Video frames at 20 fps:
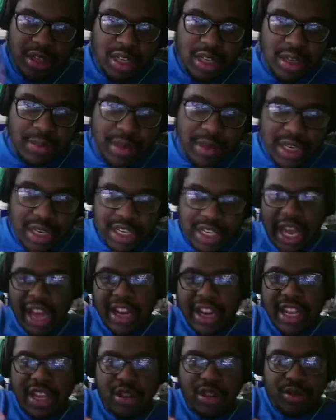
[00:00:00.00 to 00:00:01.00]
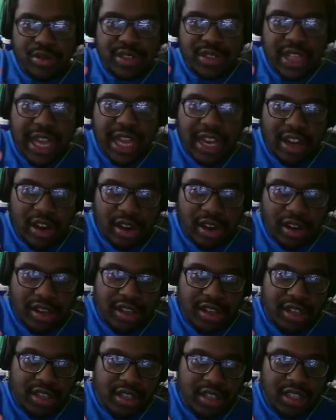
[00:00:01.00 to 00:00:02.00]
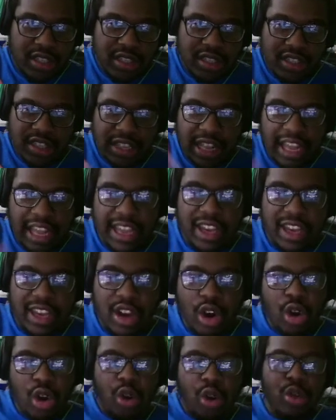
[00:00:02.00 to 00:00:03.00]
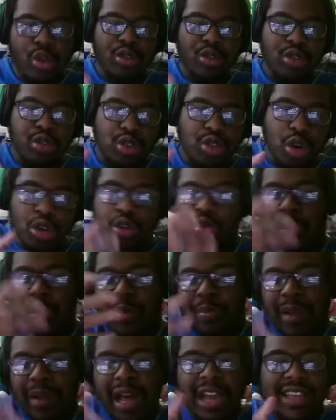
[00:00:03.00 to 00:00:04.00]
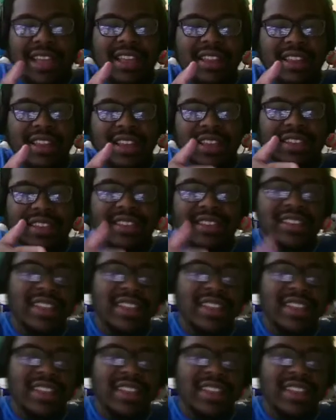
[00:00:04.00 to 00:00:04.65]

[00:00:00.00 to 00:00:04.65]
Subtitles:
But how they use that card to like, oh, you thought you were blocking this.